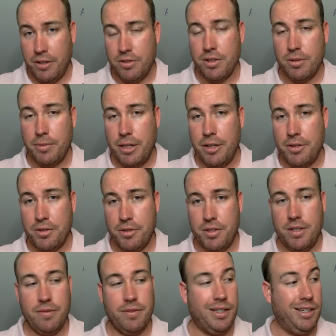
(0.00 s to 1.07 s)
Here's our marriage
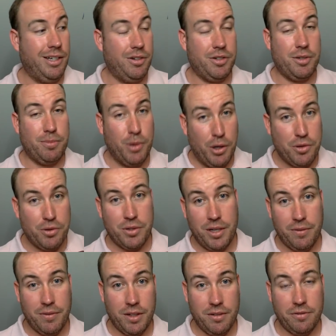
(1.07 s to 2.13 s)
certificate. Here's the birth
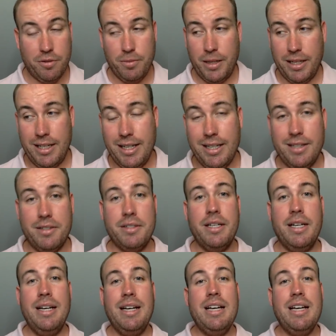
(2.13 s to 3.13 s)
certificate for my kids.